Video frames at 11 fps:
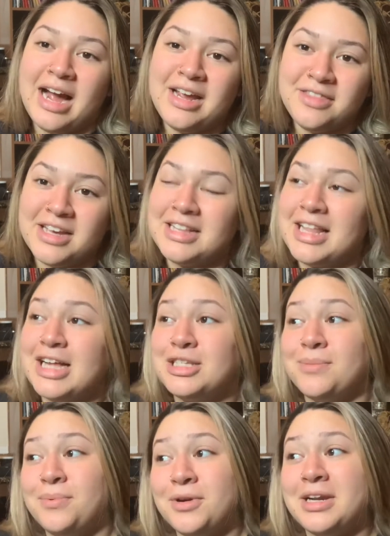think that's a
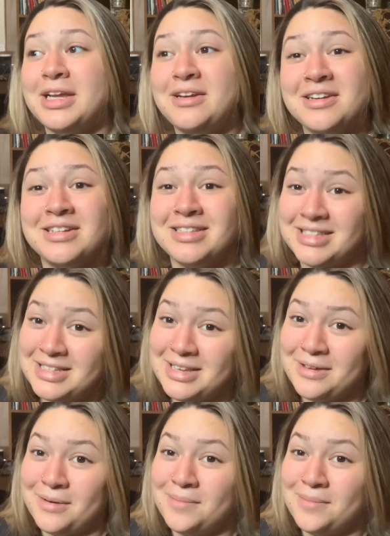pretty good still,